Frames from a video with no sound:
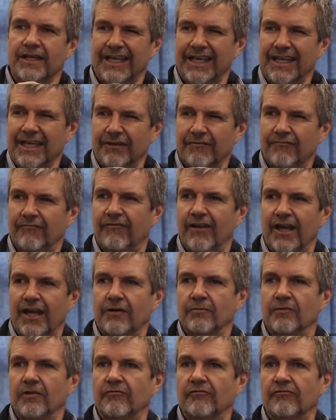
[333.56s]
key
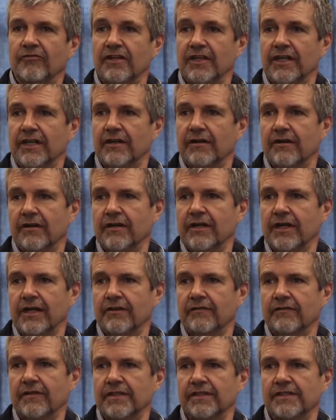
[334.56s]
valuable thing that I learned out
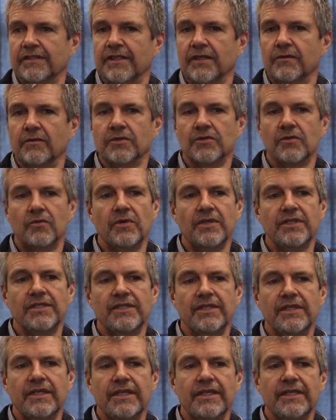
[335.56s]
of this, there was
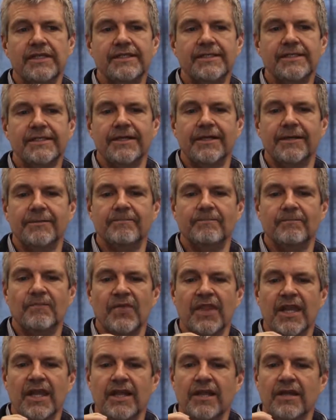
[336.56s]
always these
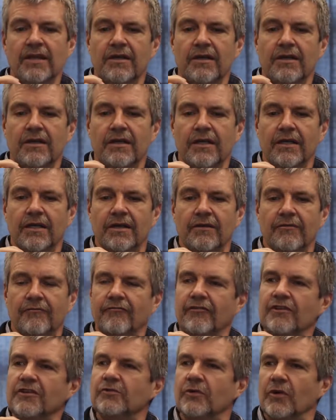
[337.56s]

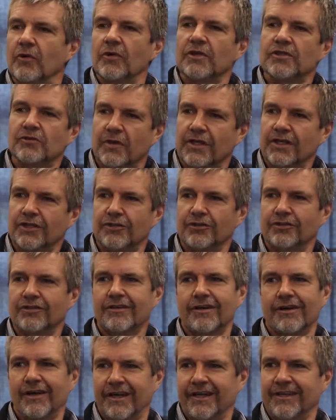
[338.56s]
things we always wanted to
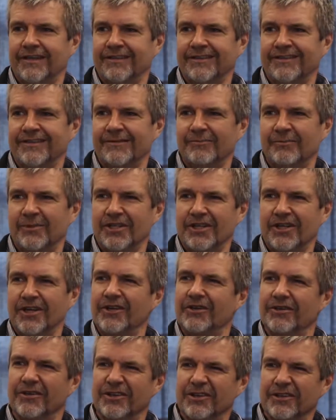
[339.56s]
try. But you know,
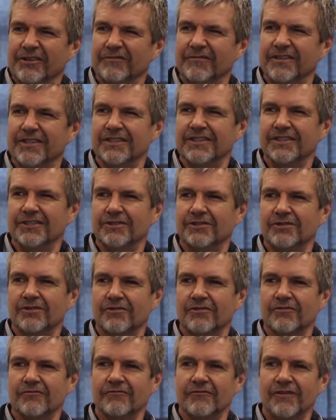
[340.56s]
you're nervous, you
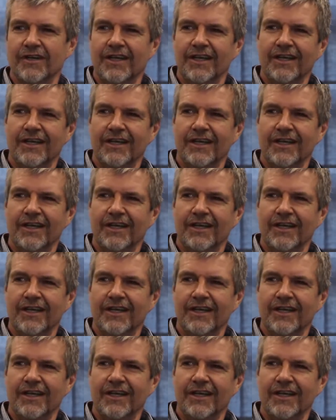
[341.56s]
sort of